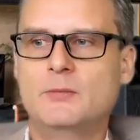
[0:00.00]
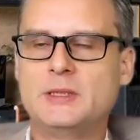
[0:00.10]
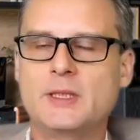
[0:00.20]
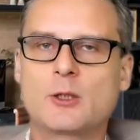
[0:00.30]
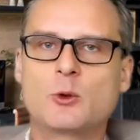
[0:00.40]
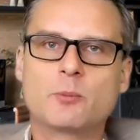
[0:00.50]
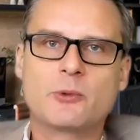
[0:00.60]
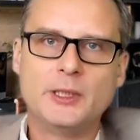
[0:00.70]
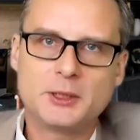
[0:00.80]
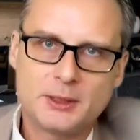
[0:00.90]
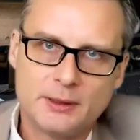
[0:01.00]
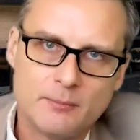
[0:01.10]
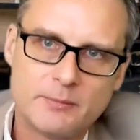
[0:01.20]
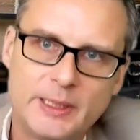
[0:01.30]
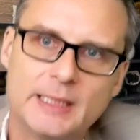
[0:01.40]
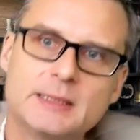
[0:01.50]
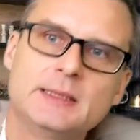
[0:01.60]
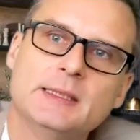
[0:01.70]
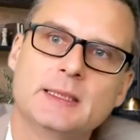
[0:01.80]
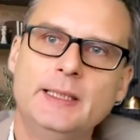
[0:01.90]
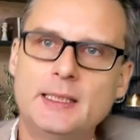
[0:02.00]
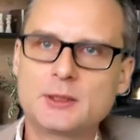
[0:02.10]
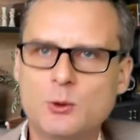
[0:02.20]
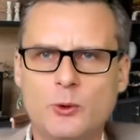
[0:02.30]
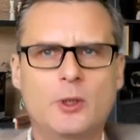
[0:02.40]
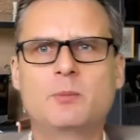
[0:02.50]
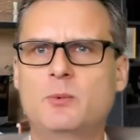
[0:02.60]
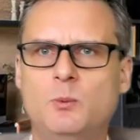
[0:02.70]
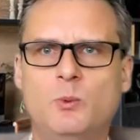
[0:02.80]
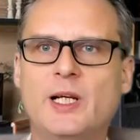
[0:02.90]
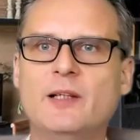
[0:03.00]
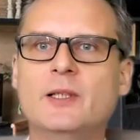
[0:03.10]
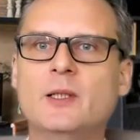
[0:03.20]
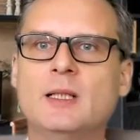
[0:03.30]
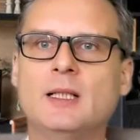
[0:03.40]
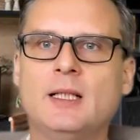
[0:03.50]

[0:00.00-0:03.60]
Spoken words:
Is it a corporation taxed as an S corp? Whatever.